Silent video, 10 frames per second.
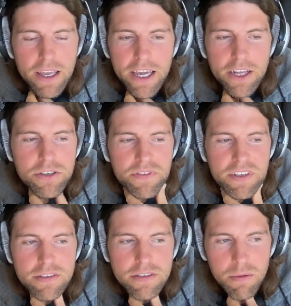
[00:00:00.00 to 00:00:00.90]
Each of
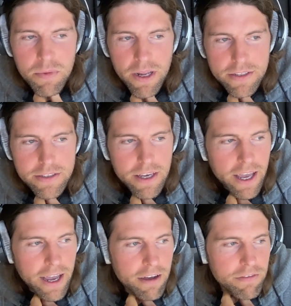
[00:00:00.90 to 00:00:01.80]
these subnets
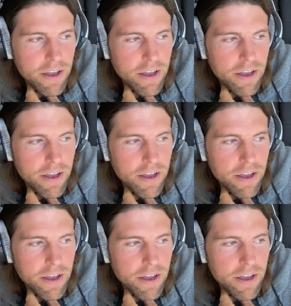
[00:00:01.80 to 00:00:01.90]
have